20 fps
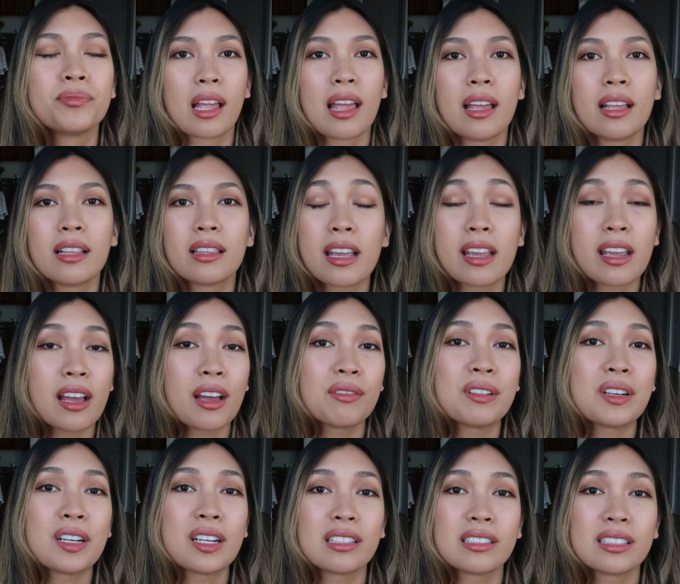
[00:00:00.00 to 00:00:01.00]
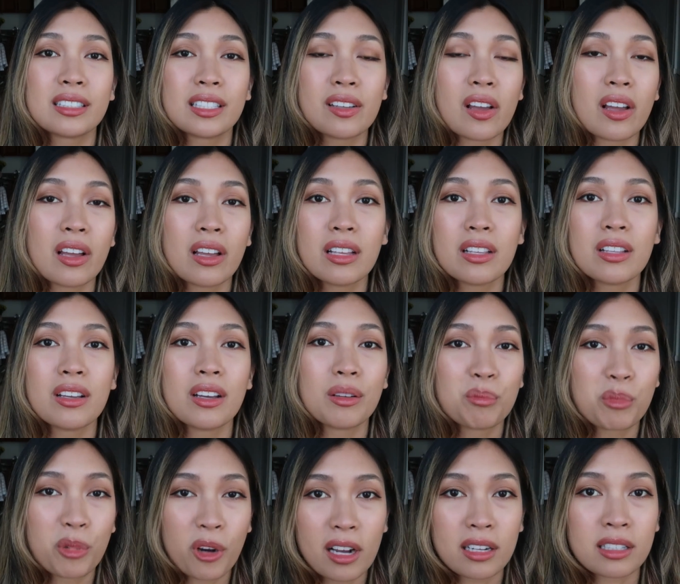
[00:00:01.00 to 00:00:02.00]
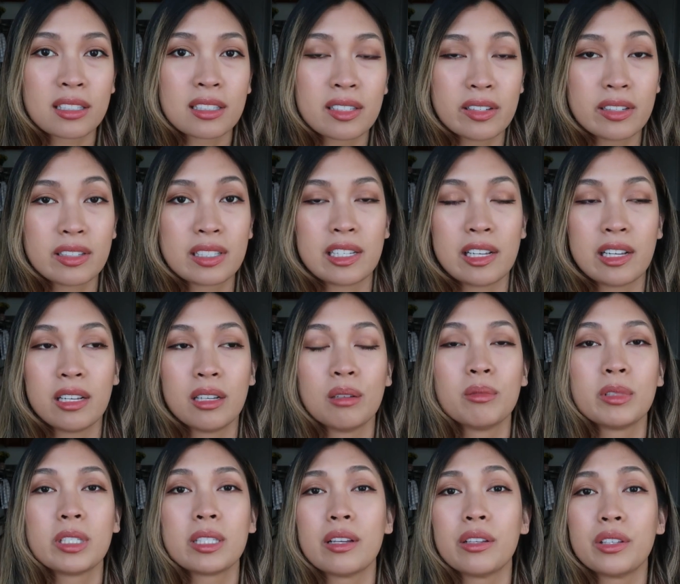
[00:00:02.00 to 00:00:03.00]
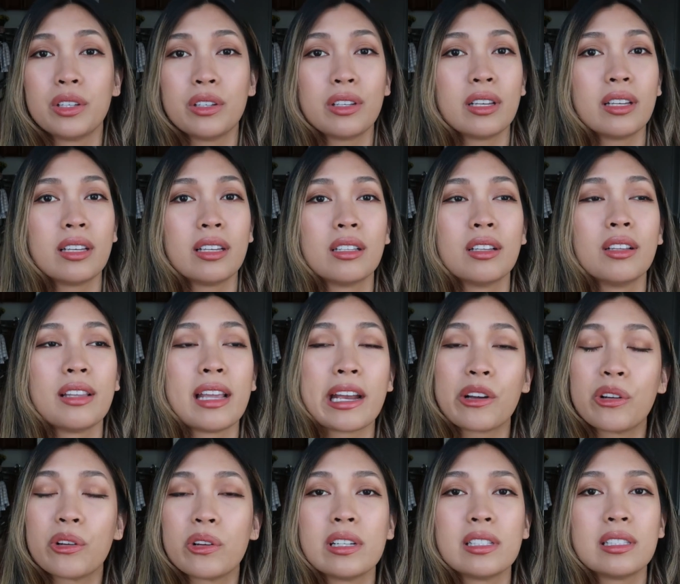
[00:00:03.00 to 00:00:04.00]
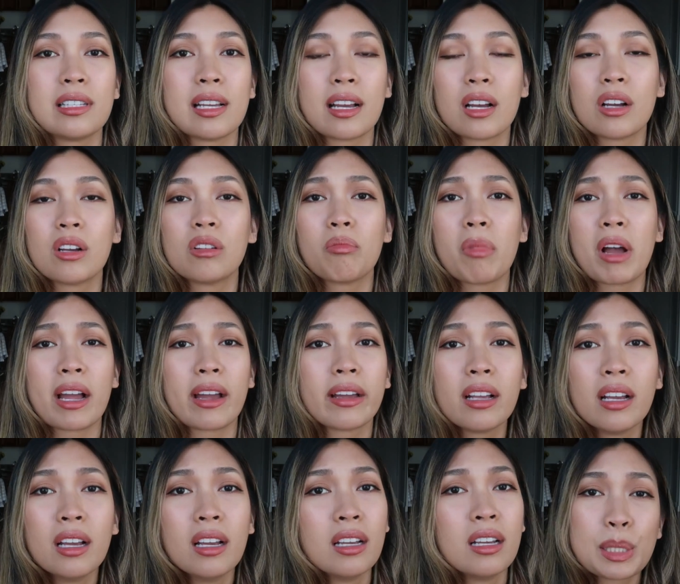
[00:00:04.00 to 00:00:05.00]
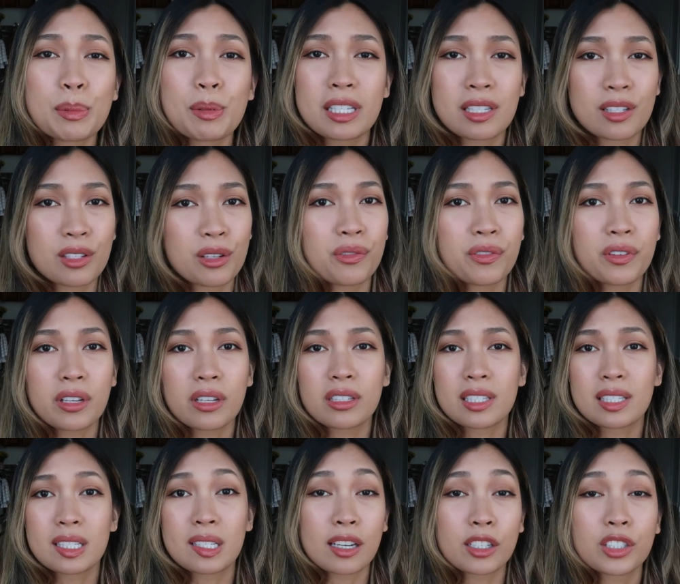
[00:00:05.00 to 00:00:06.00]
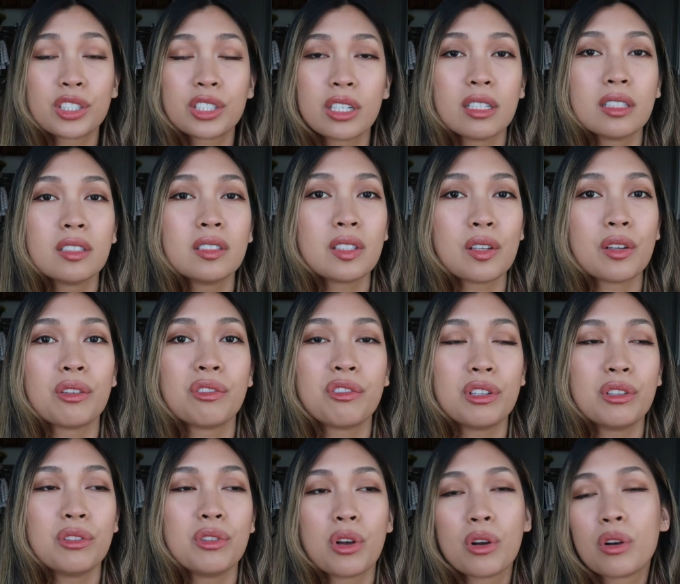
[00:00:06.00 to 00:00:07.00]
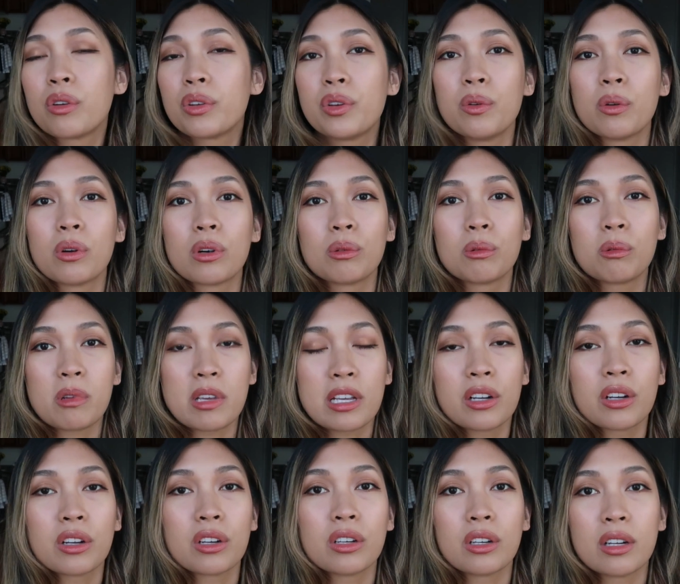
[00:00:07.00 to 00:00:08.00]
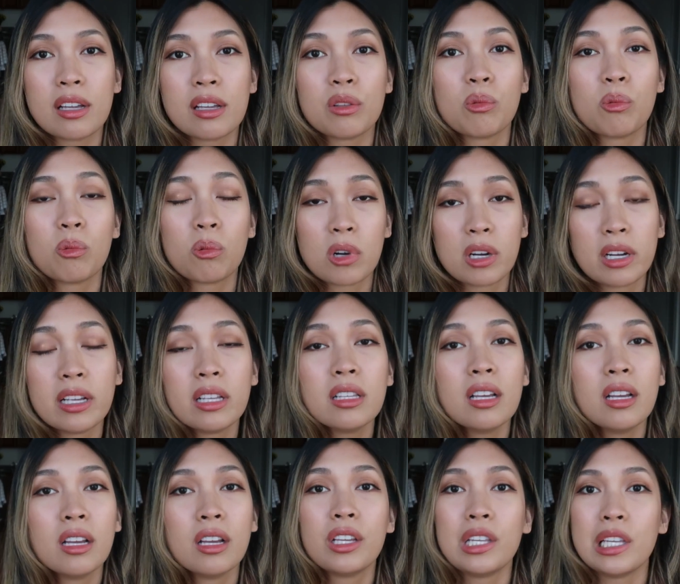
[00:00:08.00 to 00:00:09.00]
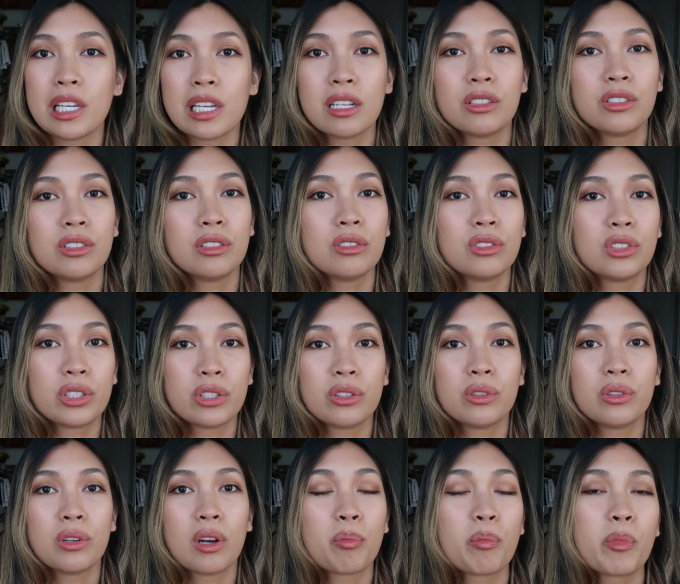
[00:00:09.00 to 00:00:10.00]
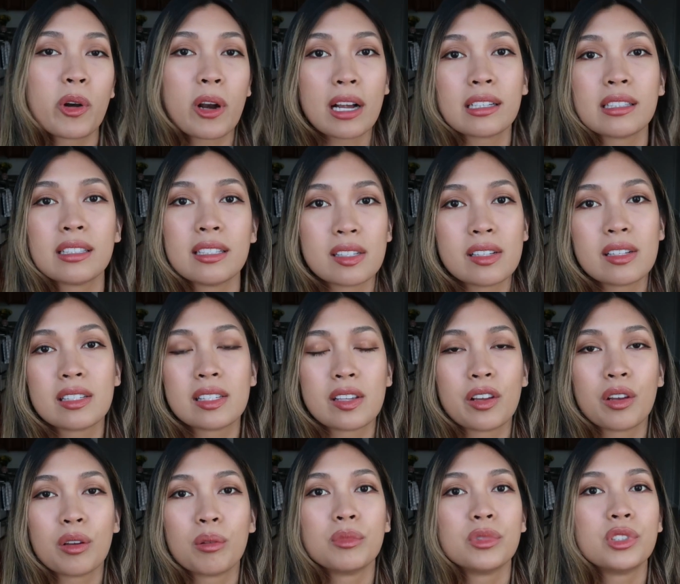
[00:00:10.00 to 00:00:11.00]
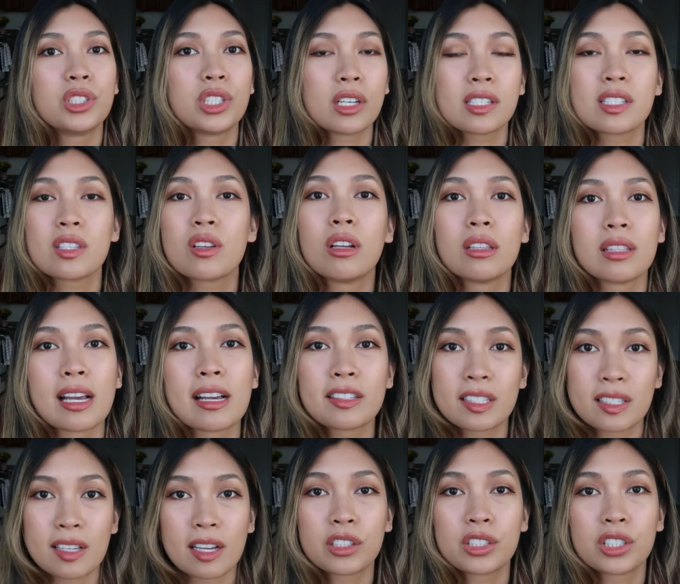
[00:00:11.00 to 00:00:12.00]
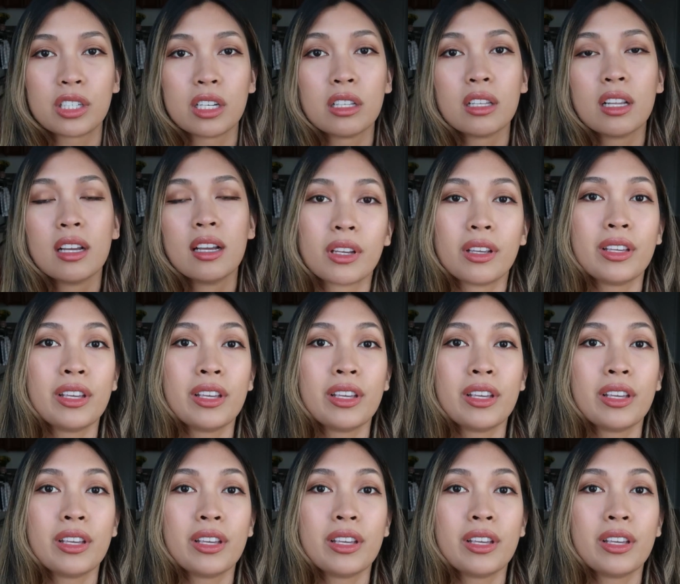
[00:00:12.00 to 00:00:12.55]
And they have a ton of practice exams, and you can narrow it down by specific sections. If you know you are weaker in one, you can do a practice exam just on that section.